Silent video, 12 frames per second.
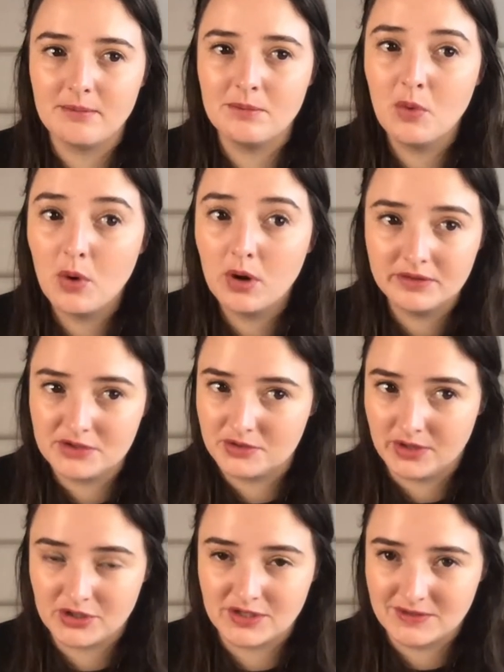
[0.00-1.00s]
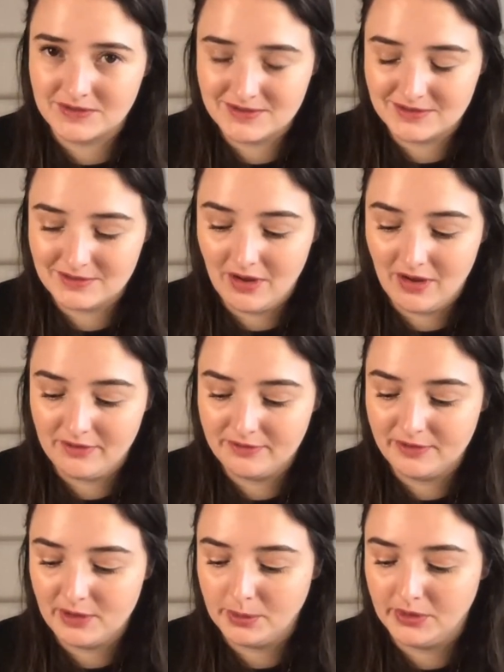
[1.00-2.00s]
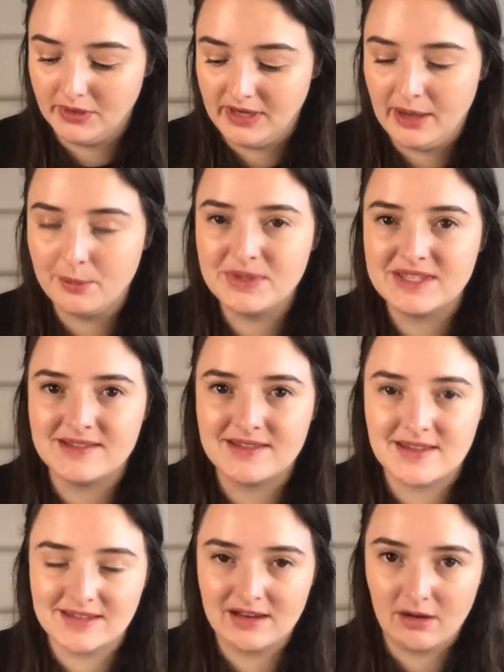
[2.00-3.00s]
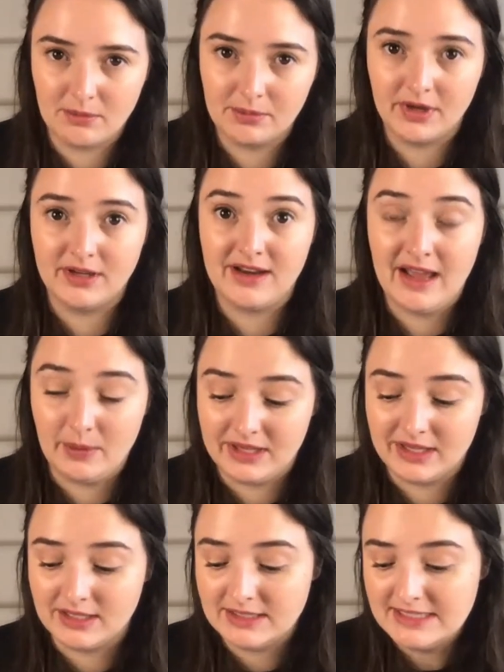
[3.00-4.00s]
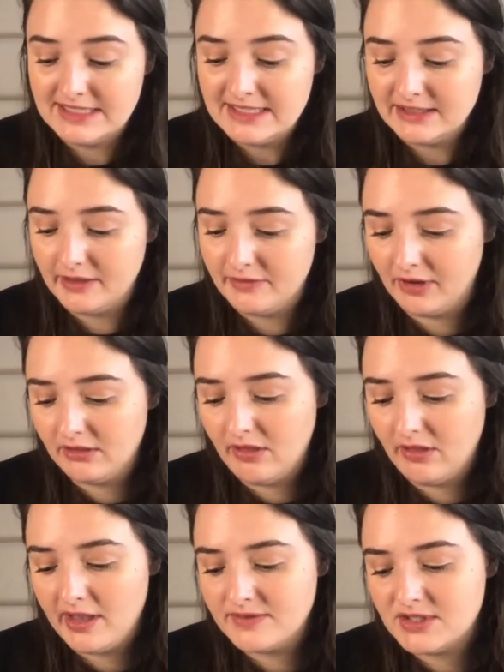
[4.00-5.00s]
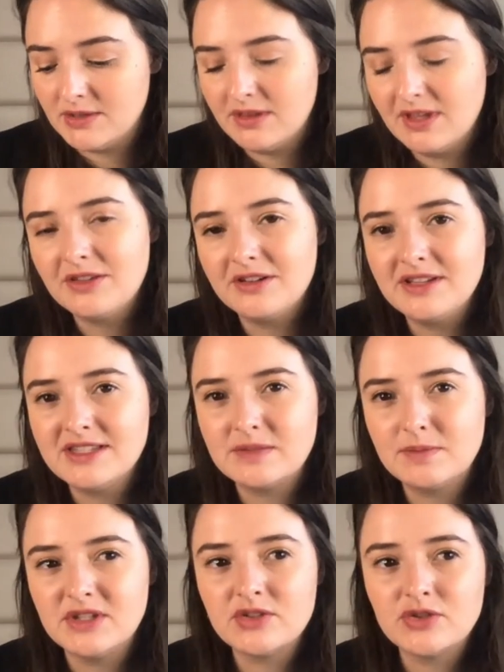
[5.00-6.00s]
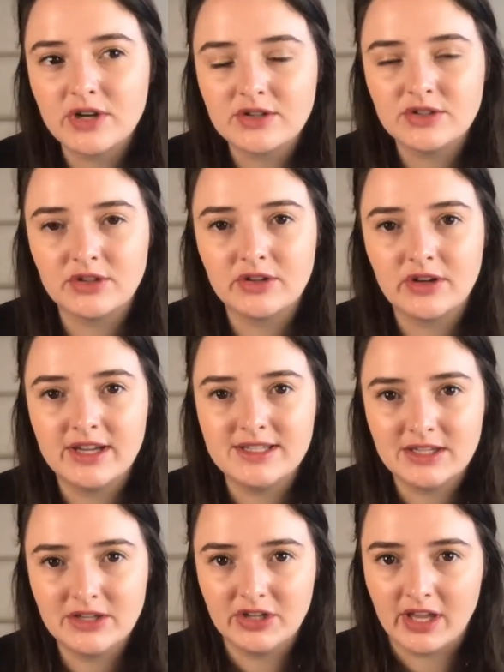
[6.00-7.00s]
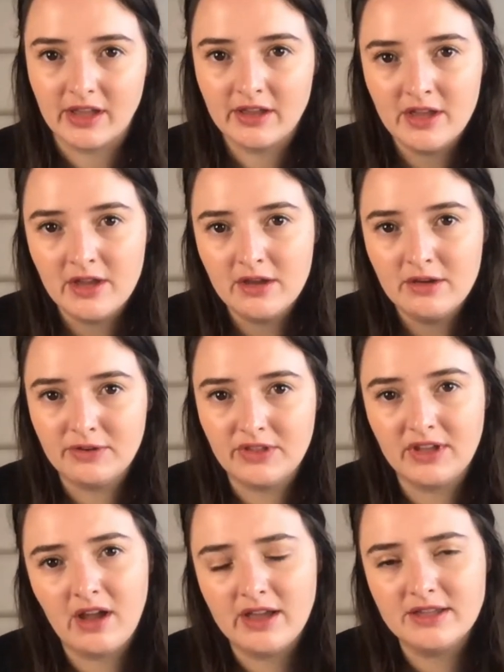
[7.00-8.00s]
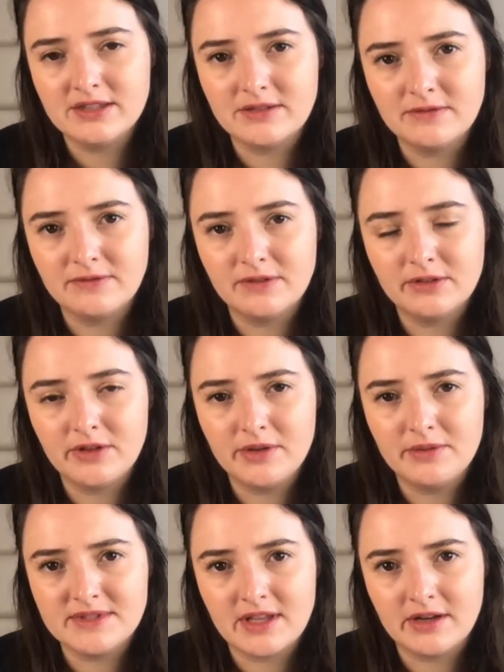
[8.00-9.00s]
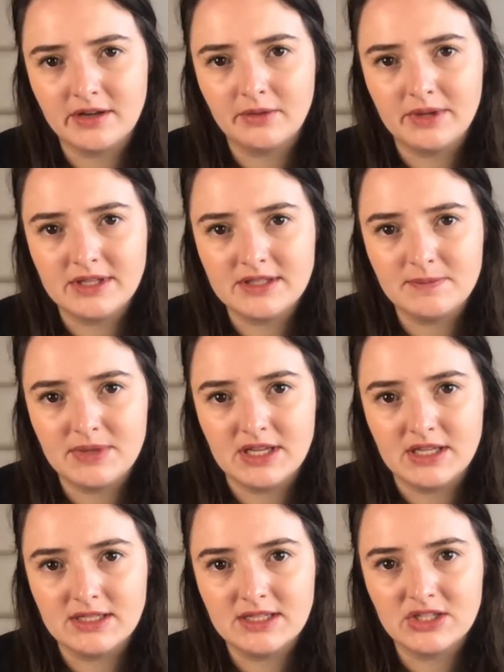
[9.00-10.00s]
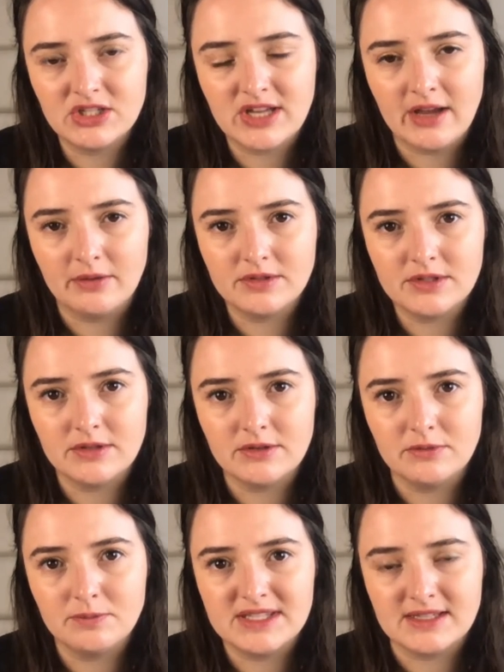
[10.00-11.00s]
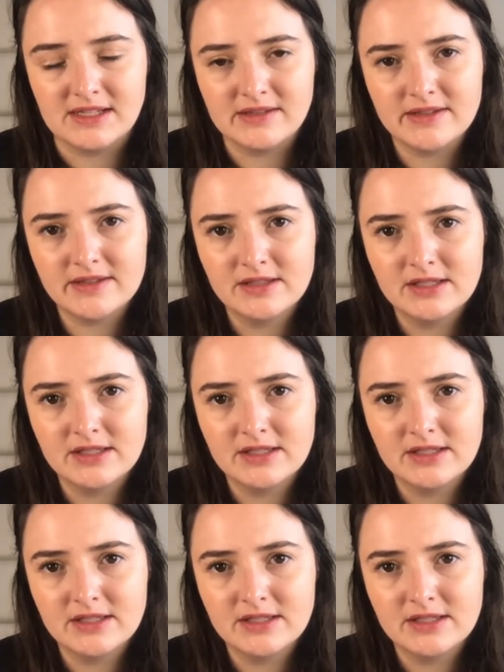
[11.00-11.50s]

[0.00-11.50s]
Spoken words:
more restrictions, not fewer, on how businesses can operate and how we can live our lives, do you think there needs to be stricter criteria for the kinds of loans that are going to be dished out to business?